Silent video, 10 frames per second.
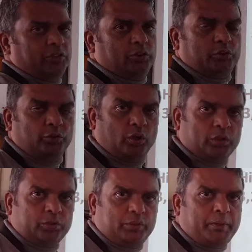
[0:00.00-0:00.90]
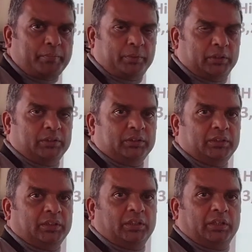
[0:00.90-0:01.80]
So you've got to remember,
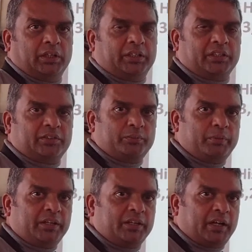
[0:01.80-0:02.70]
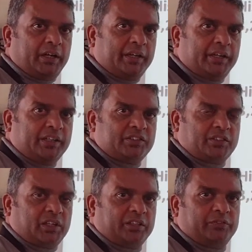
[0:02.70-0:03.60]
it doesn't mean Iron Age
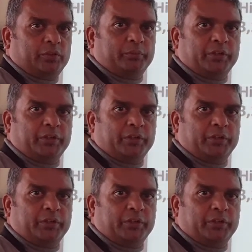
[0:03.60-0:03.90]
started from